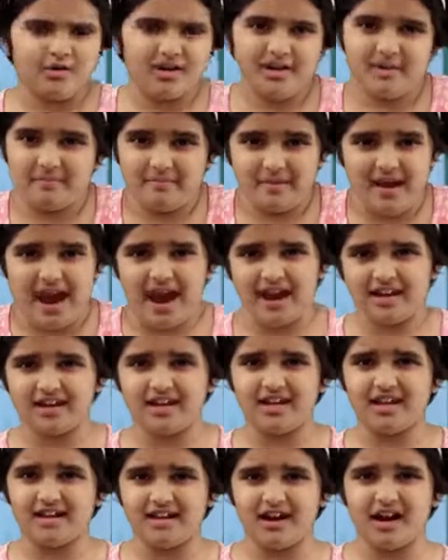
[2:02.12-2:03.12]
What a
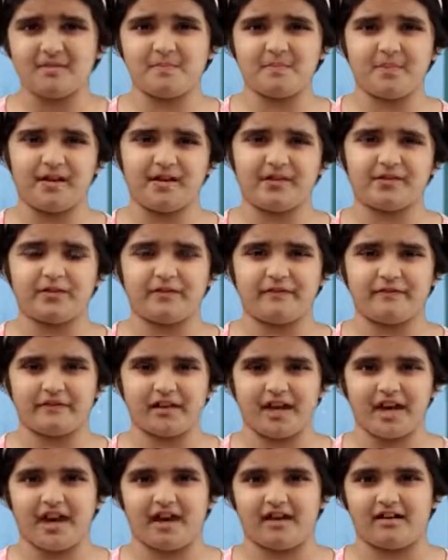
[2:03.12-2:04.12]
badly cut piece of
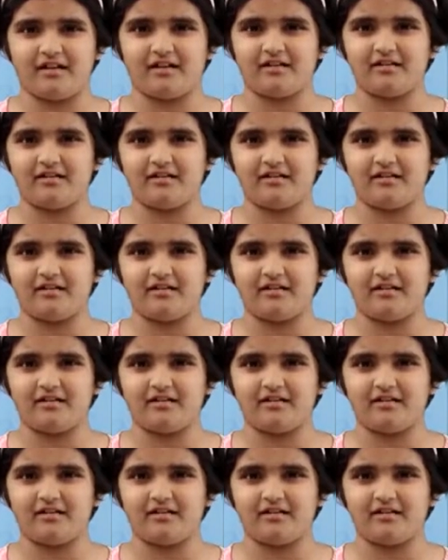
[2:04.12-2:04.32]
cake.